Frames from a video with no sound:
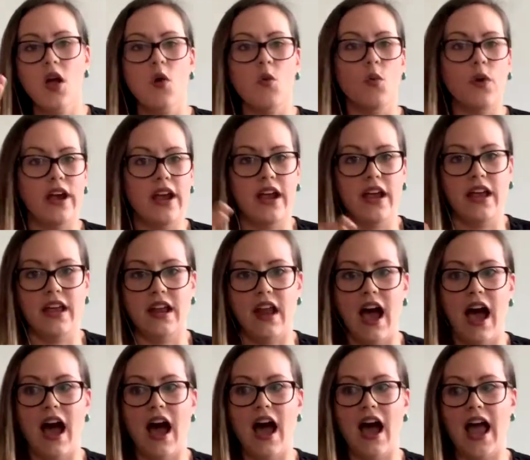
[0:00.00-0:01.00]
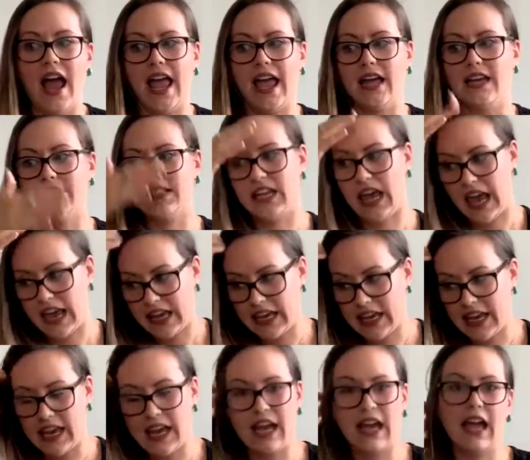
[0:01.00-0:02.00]
when I take
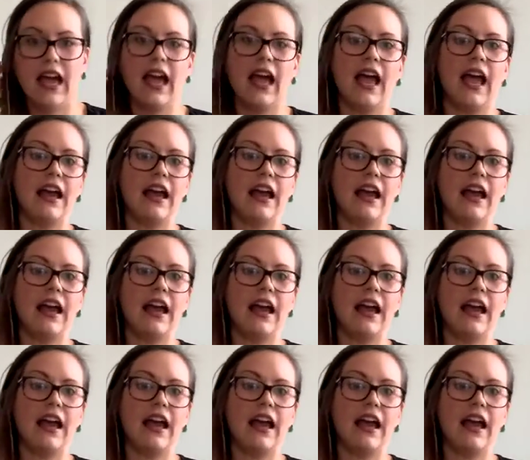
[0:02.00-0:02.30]
it,